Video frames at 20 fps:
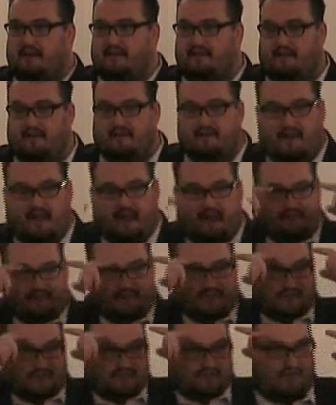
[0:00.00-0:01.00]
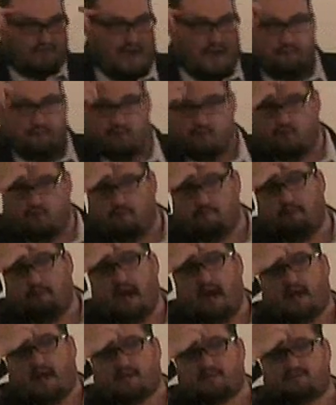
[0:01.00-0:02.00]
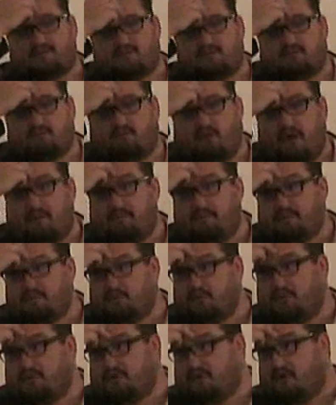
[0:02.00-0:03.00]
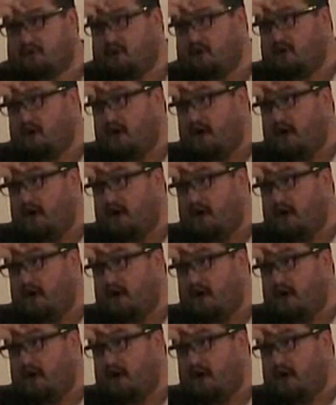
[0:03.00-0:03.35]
And then they had this strap with a little box right between their